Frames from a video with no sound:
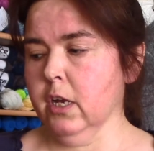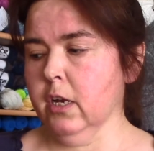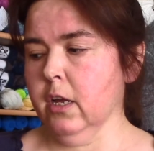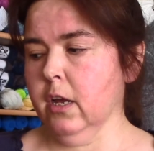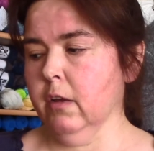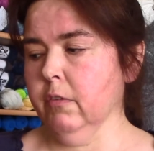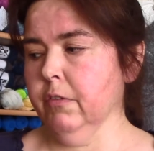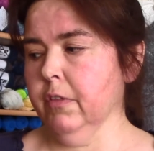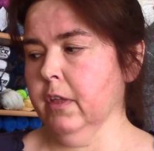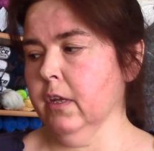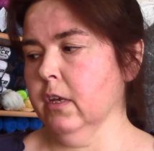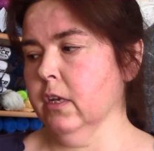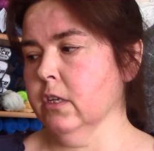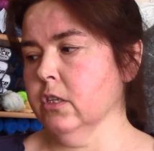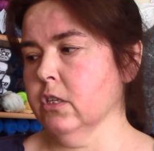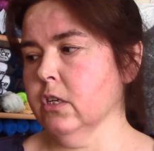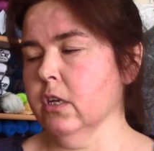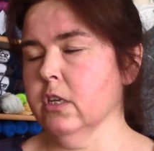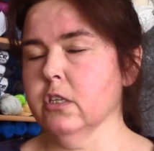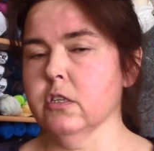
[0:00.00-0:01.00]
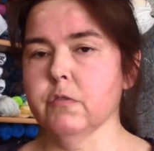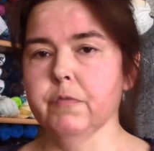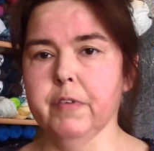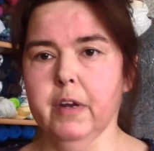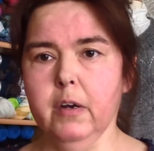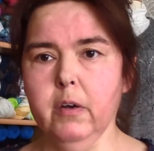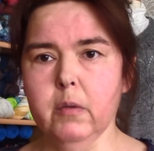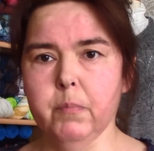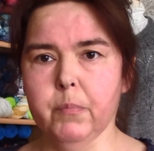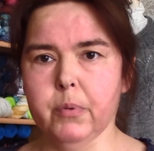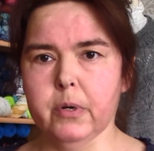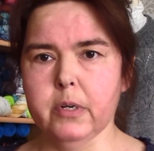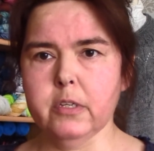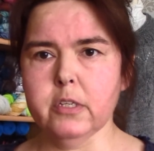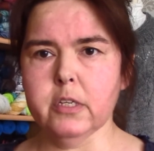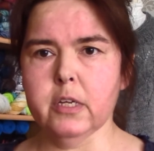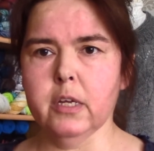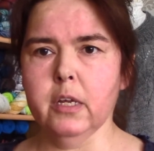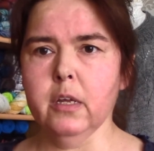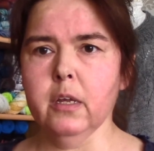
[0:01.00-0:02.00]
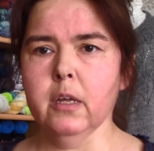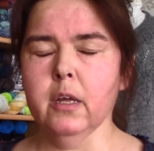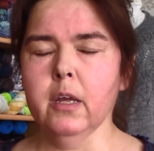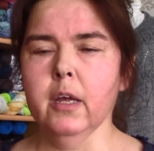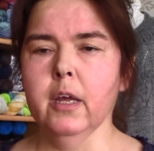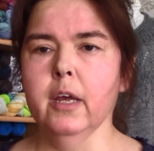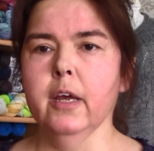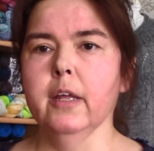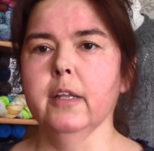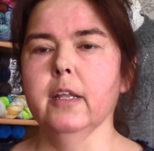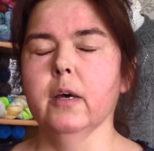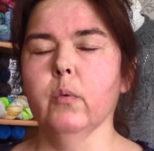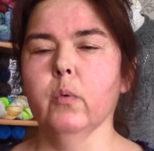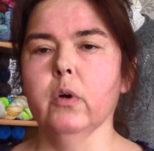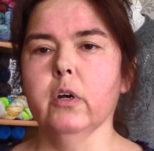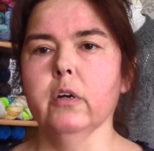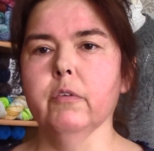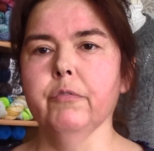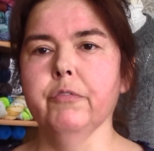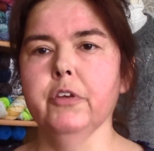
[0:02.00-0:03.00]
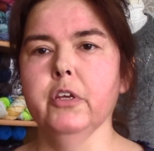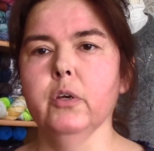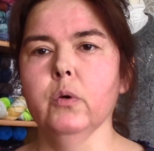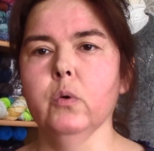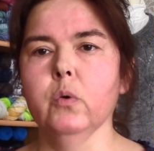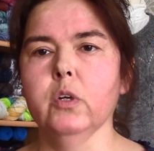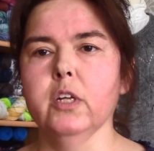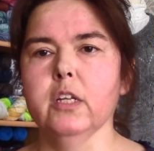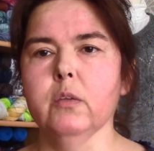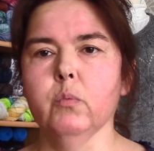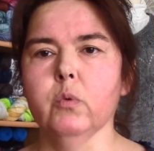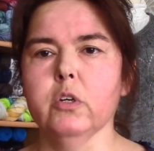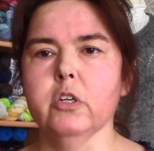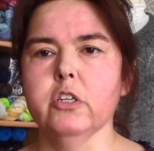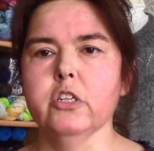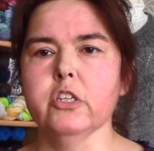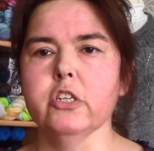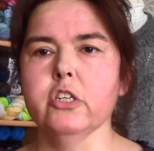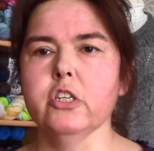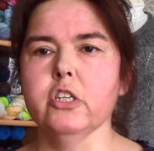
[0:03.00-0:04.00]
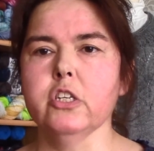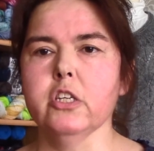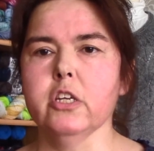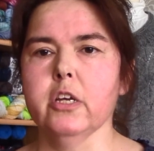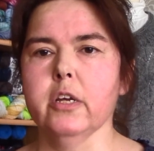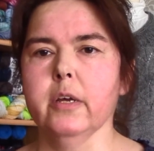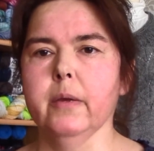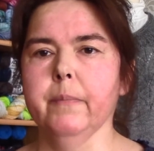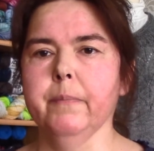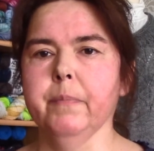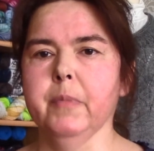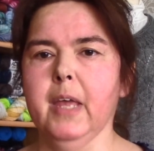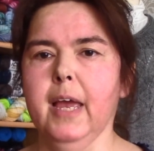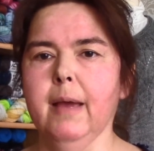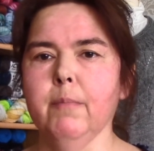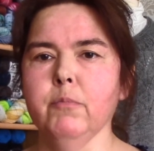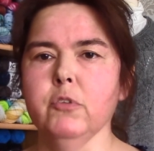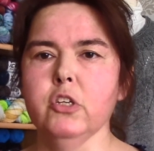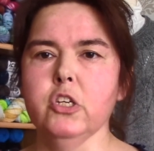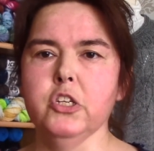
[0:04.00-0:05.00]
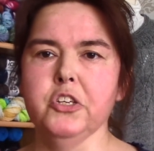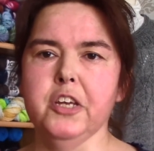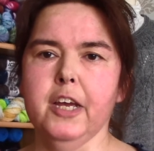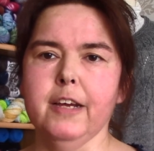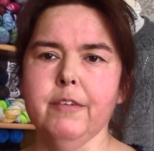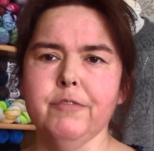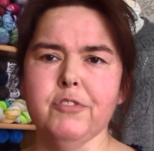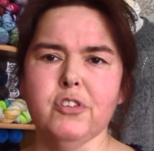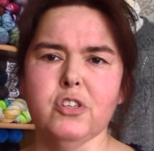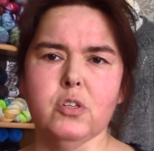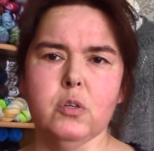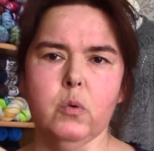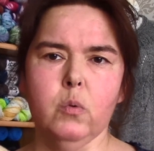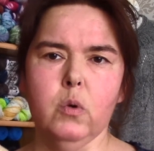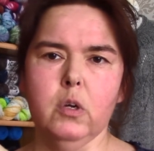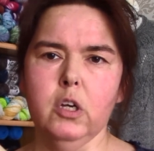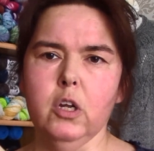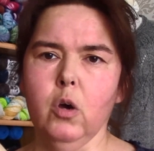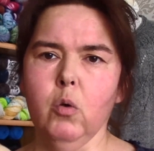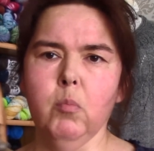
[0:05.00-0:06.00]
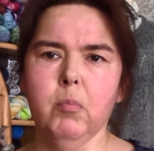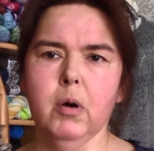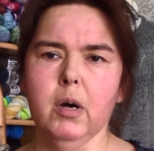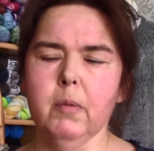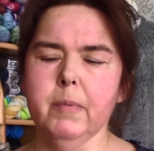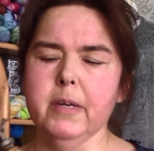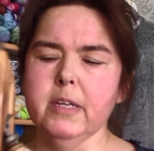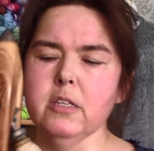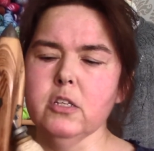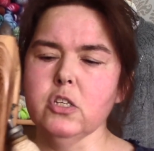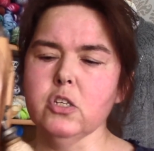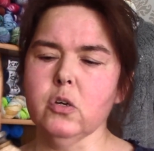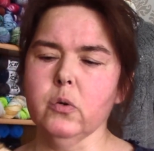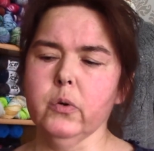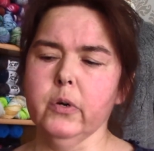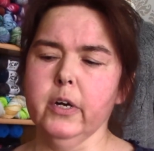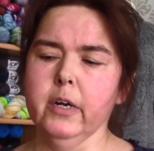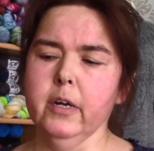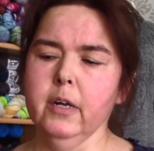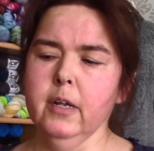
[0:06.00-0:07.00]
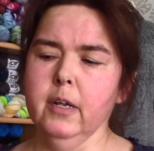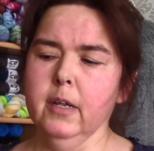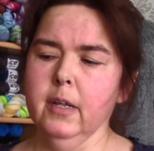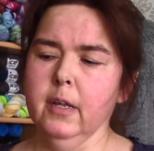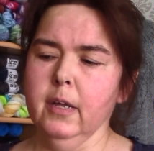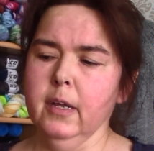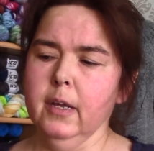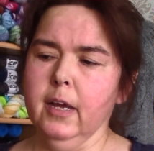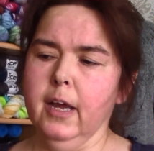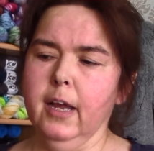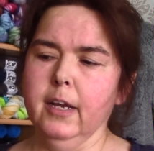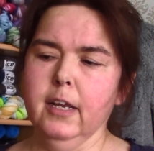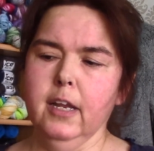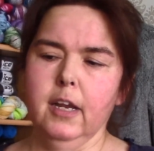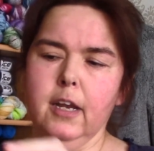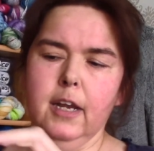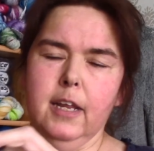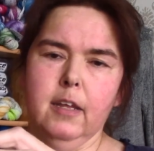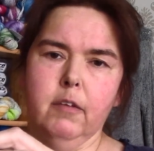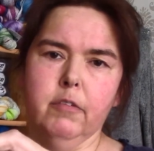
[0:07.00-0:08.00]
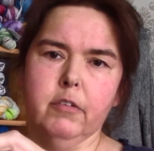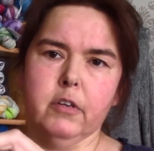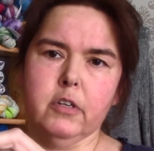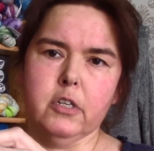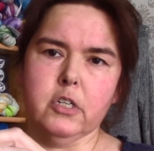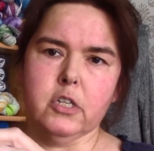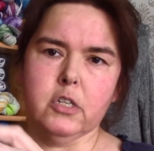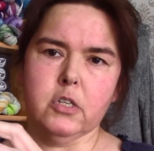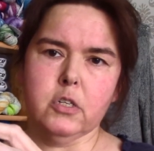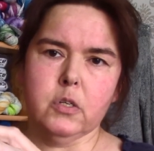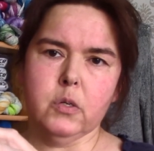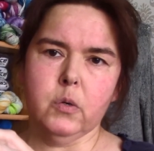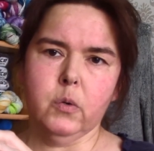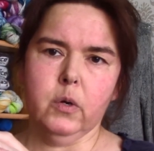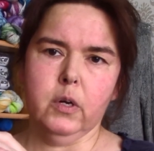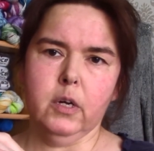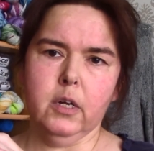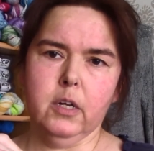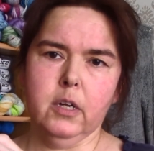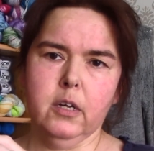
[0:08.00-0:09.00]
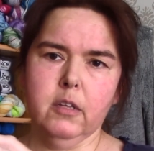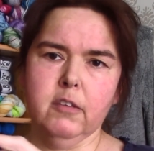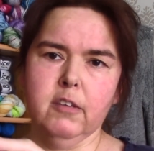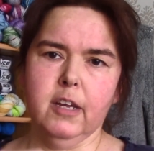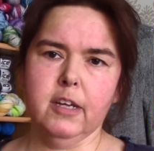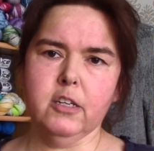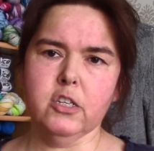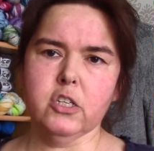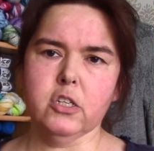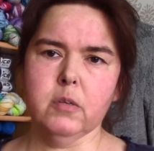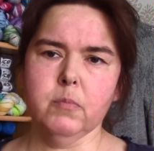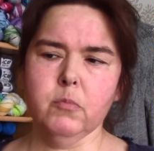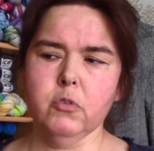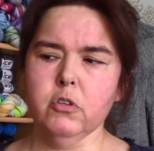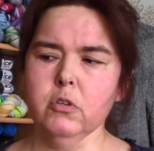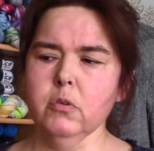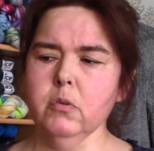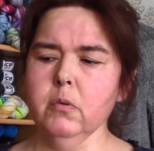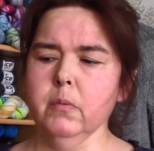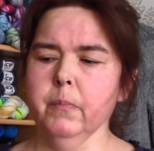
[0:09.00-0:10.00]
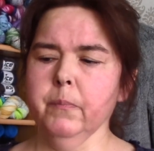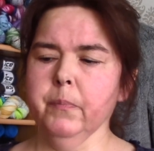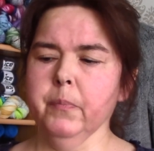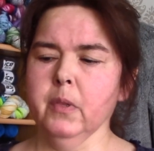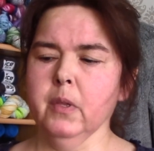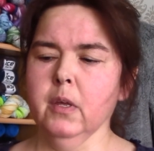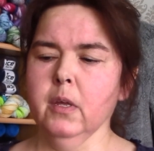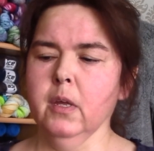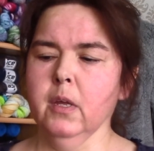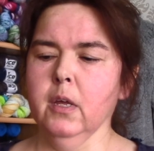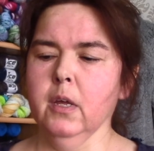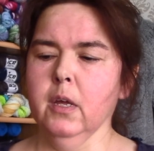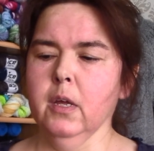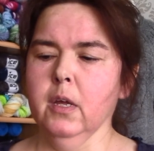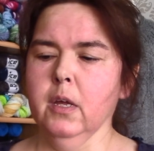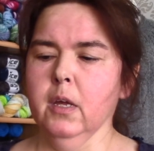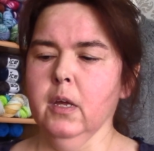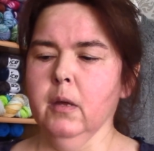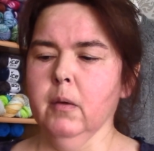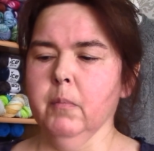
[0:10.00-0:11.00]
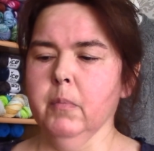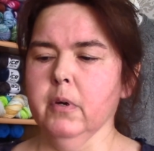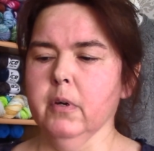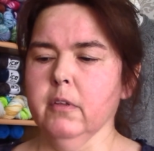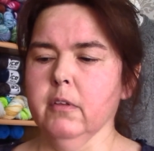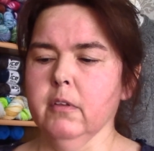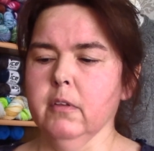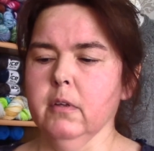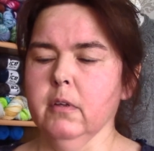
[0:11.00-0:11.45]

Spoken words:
and I think it's very pretty. There were a few that were just empty shafts. There were no bobbins or any levers to attach them to. But